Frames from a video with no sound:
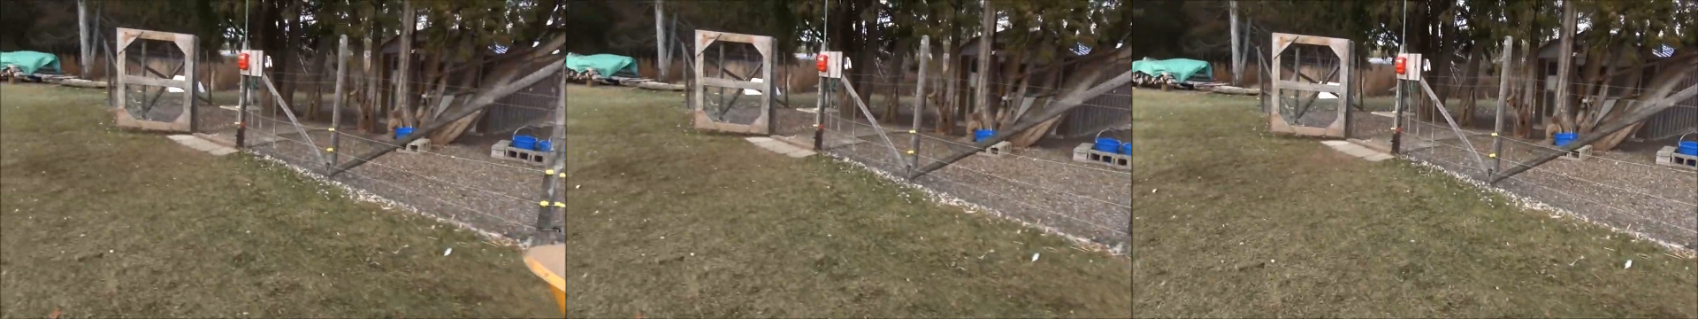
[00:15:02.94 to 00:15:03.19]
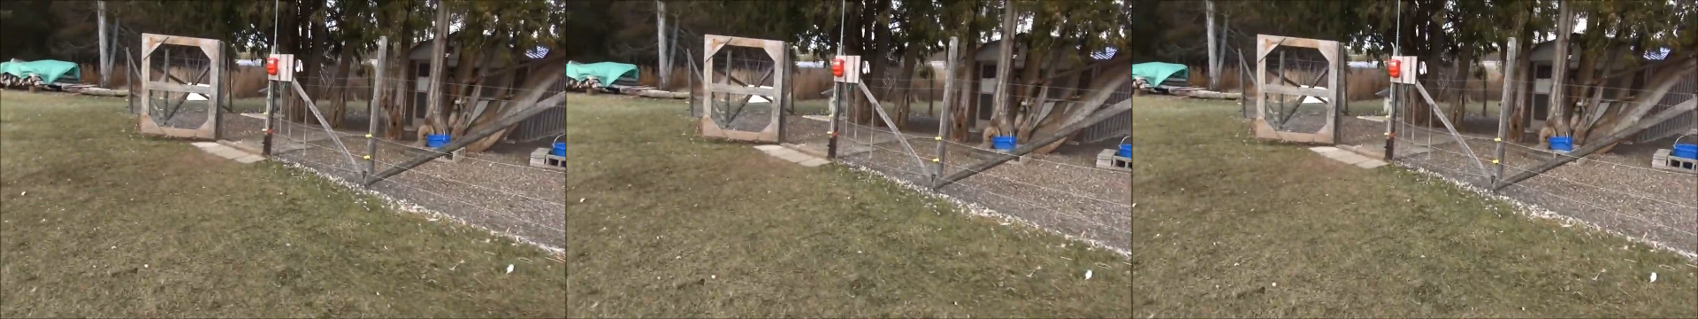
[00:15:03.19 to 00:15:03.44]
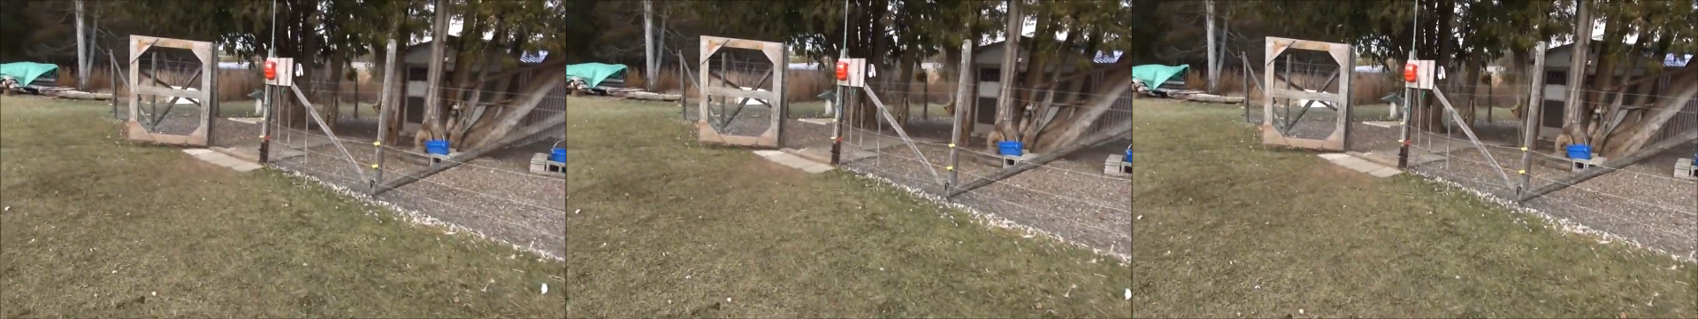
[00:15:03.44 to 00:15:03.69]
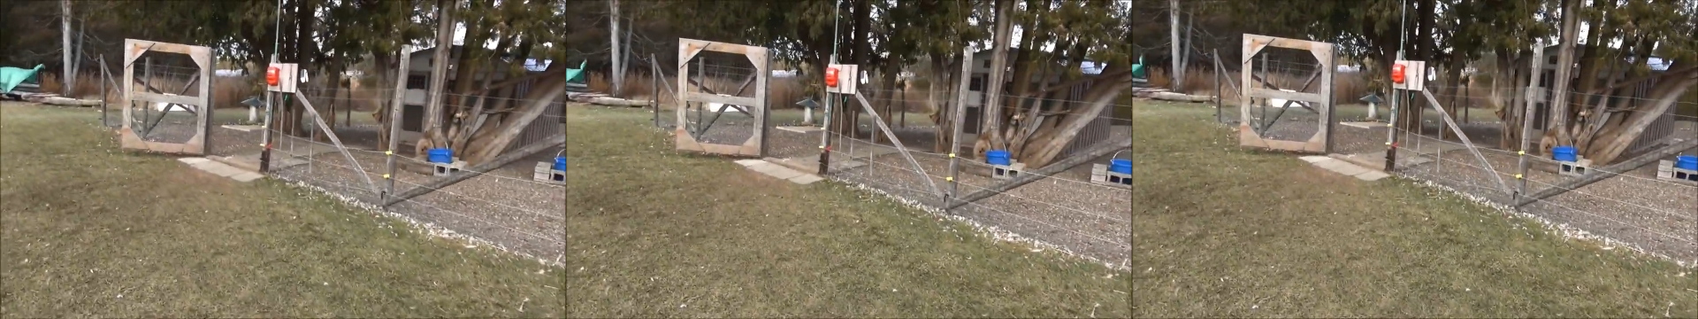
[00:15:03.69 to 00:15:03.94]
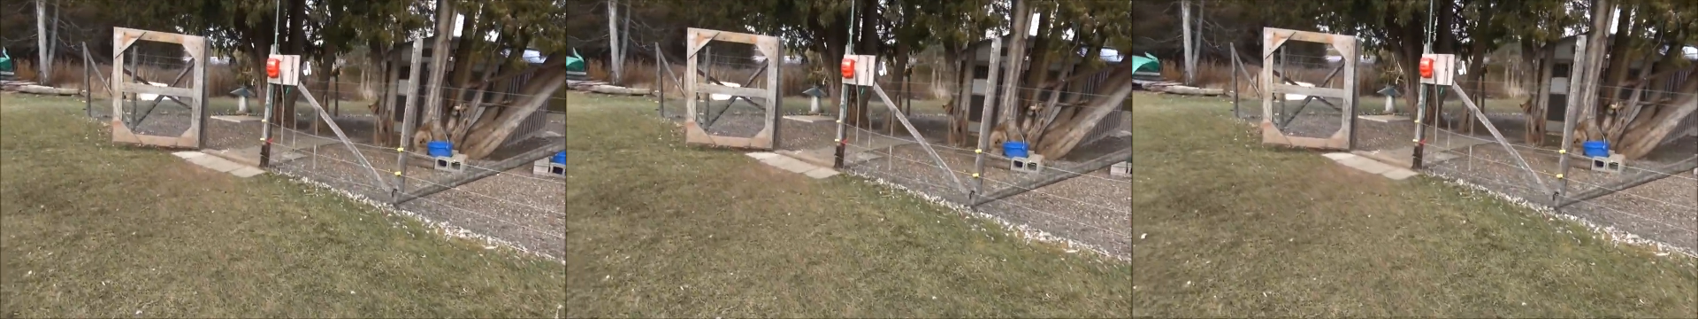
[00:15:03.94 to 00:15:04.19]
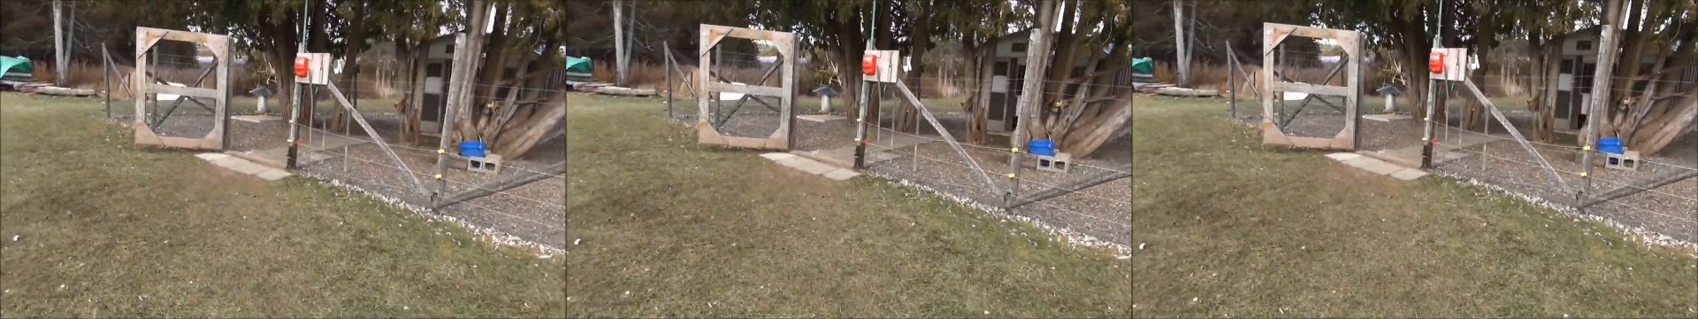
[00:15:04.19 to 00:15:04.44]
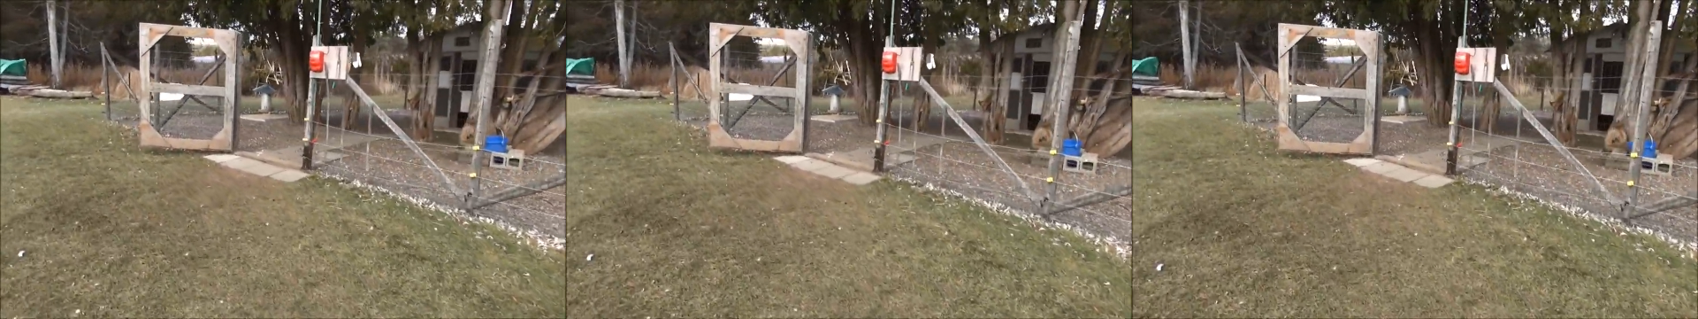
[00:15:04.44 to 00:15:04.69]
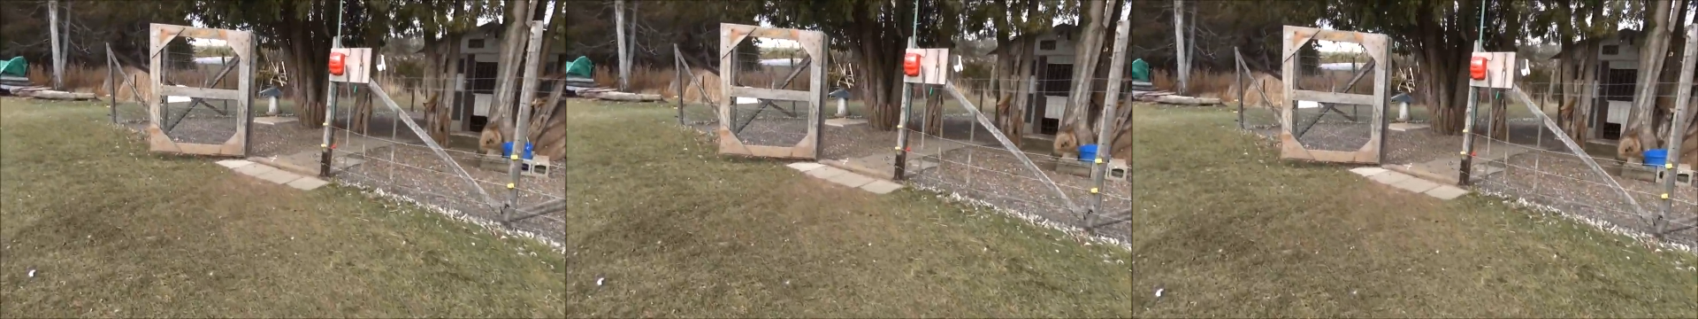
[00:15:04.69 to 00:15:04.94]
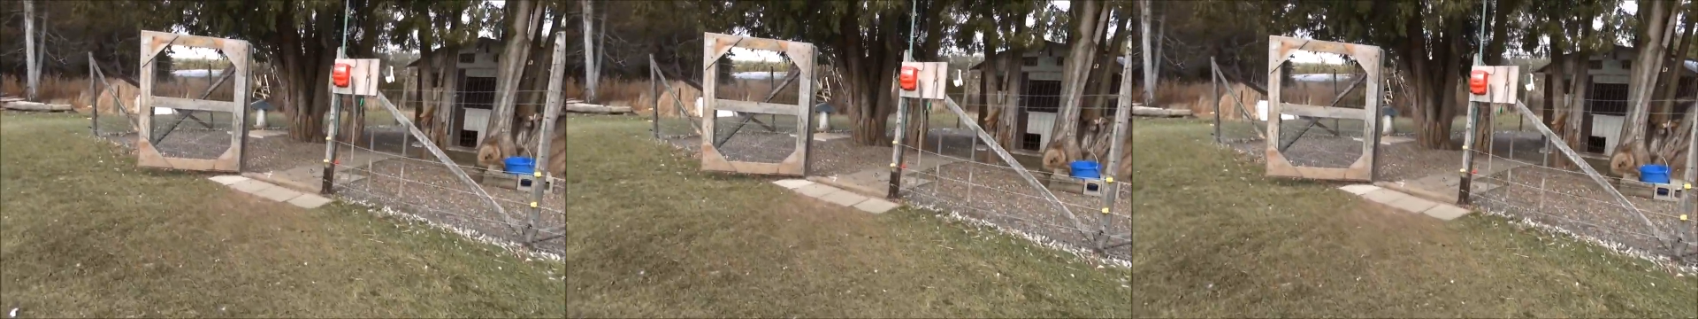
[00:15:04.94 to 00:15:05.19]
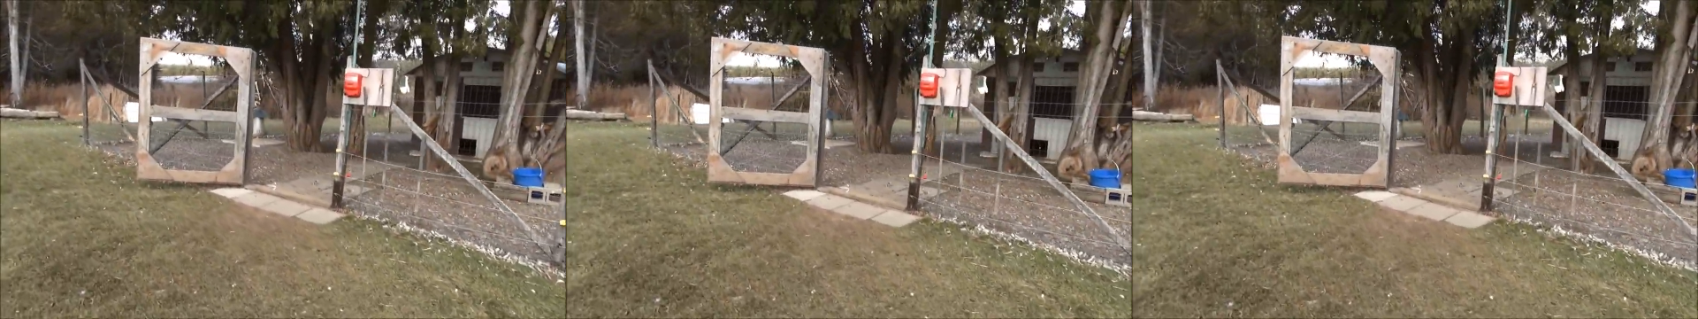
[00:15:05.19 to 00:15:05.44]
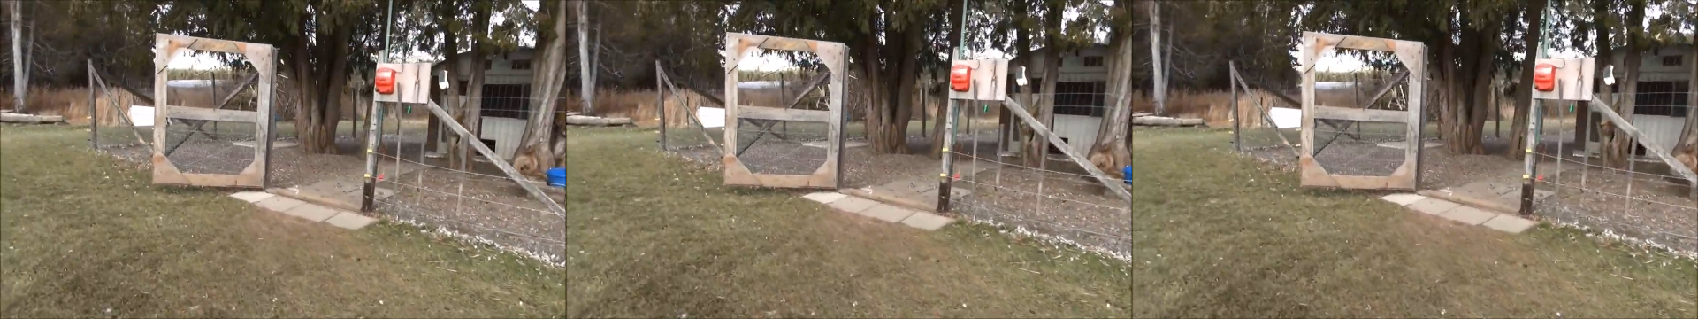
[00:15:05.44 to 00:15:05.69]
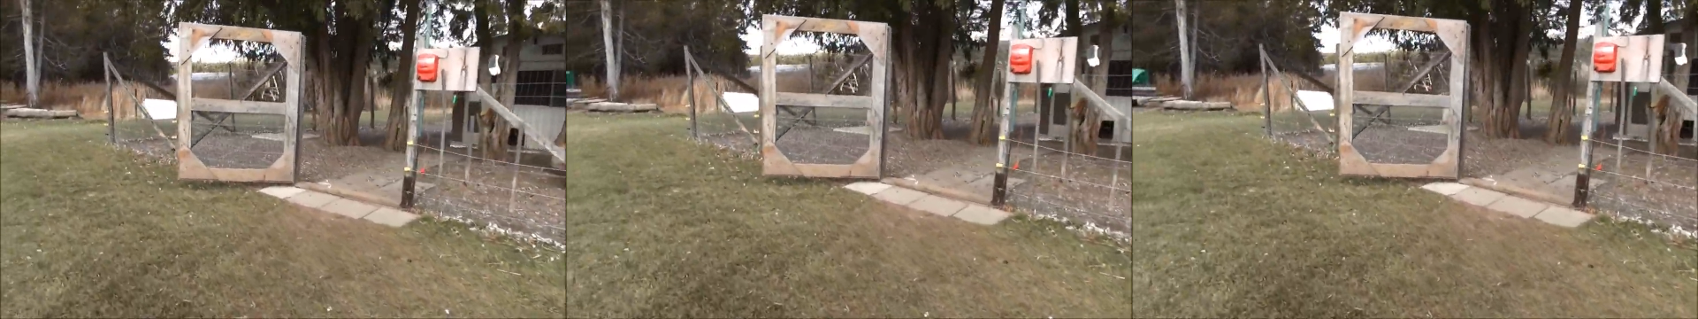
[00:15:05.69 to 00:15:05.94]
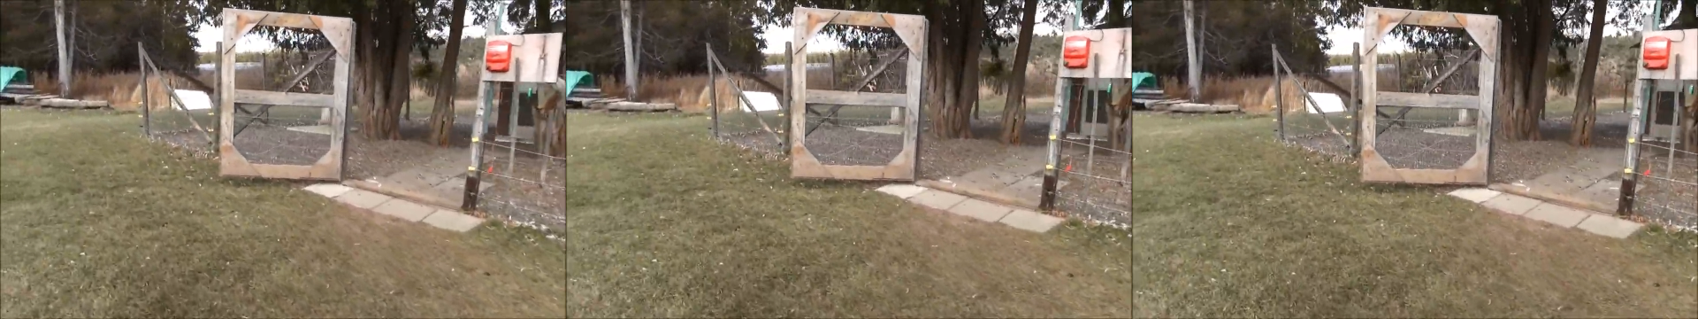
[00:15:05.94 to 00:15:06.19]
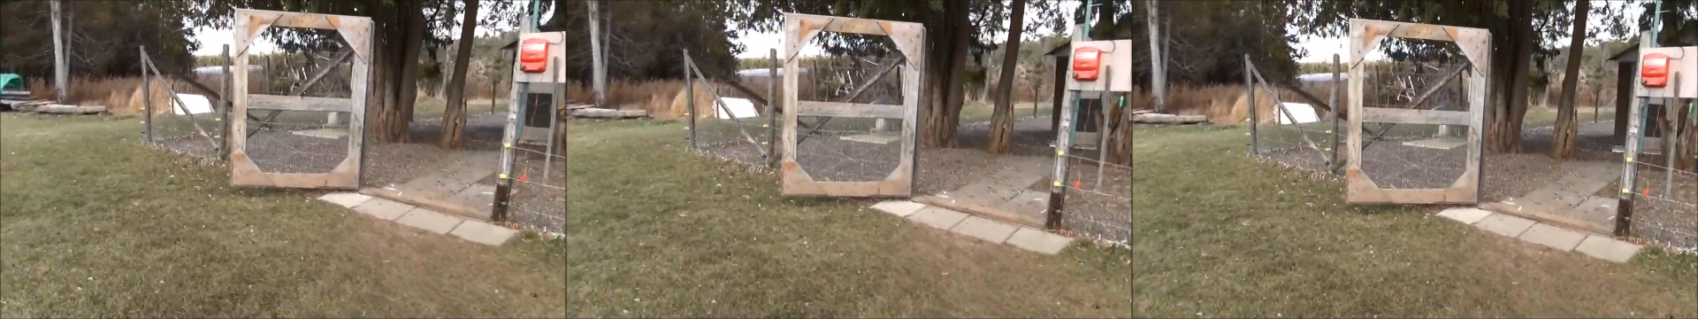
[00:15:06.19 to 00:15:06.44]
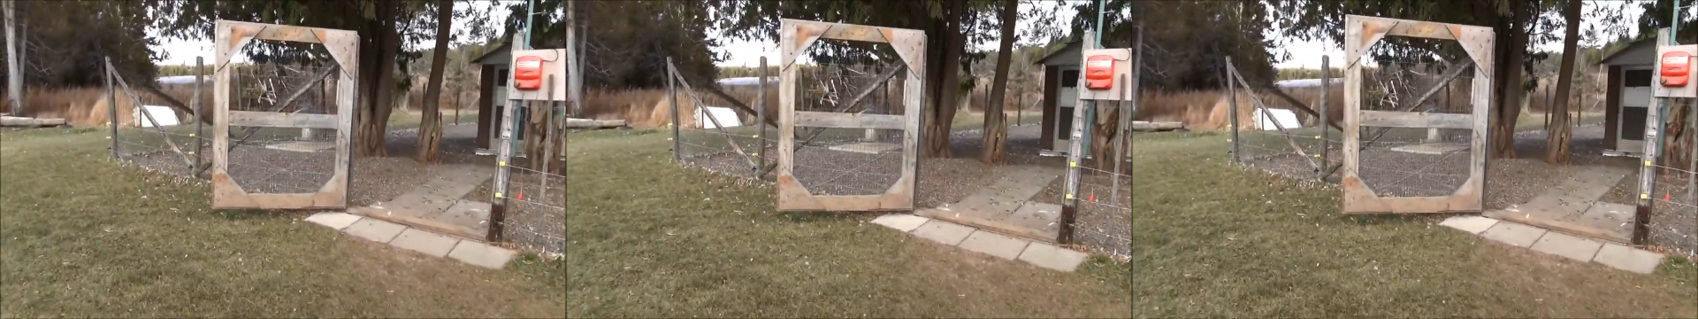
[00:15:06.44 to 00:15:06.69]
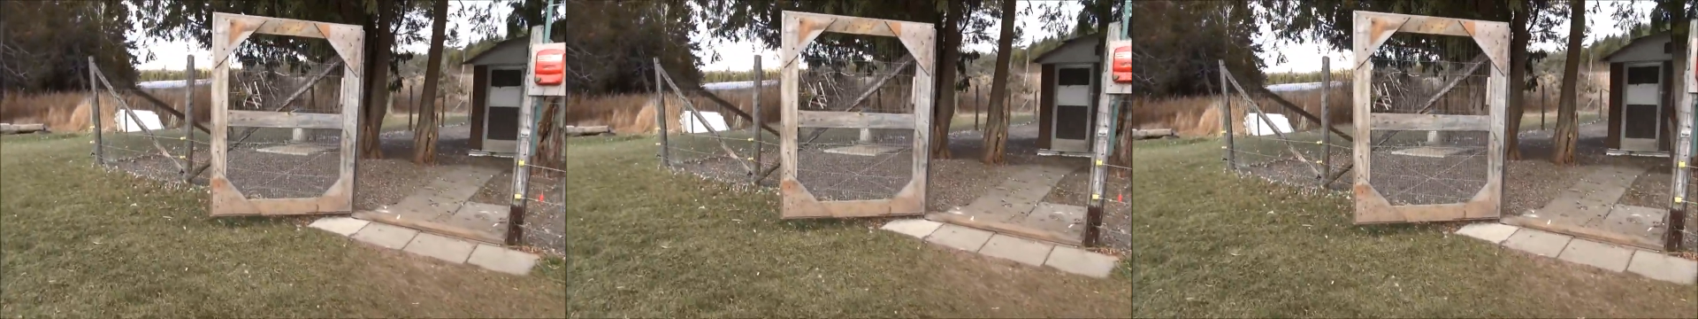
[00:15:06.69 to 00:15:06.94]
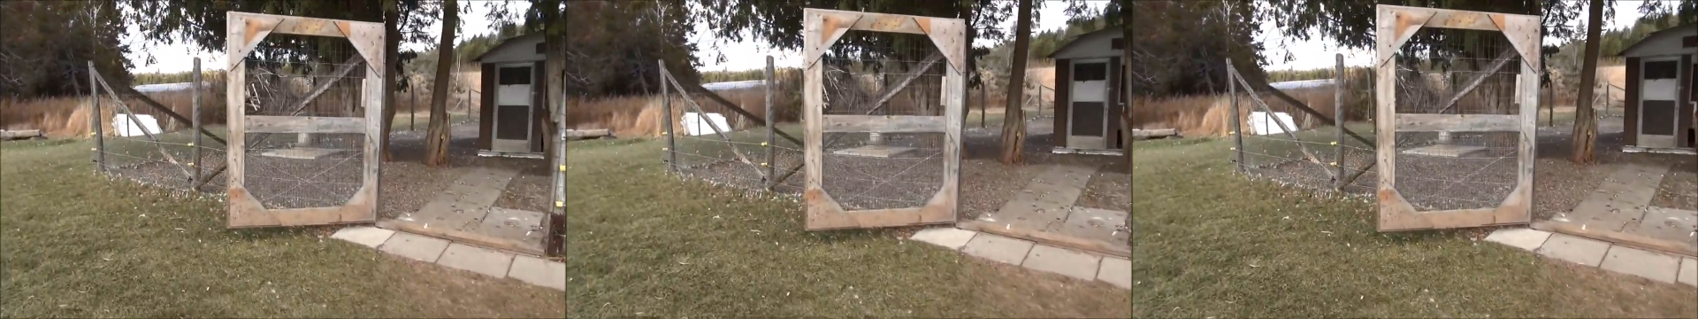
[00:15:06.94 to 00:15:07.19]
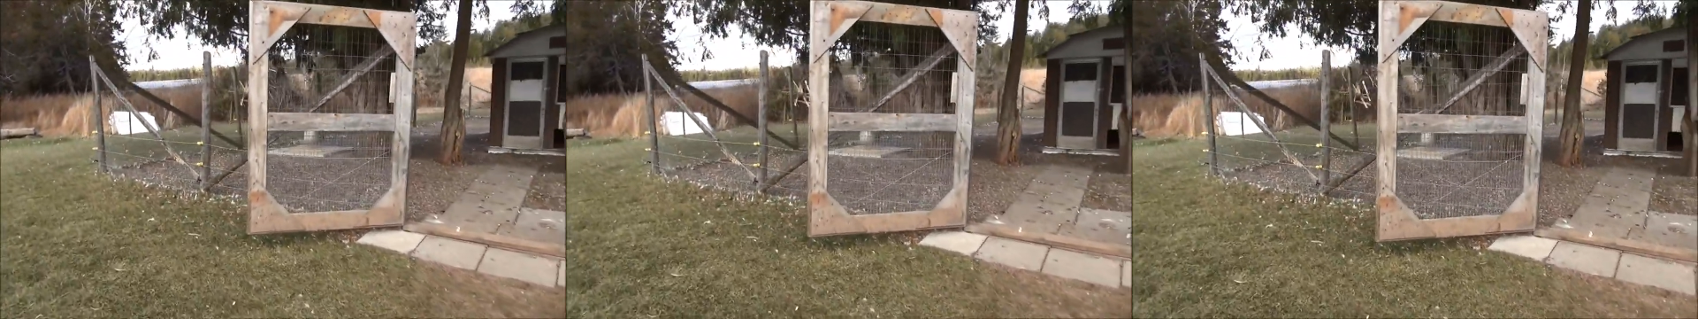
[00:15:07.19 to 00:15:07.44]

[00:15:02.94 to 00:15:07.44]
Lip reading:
Nobody's mouth can be seen.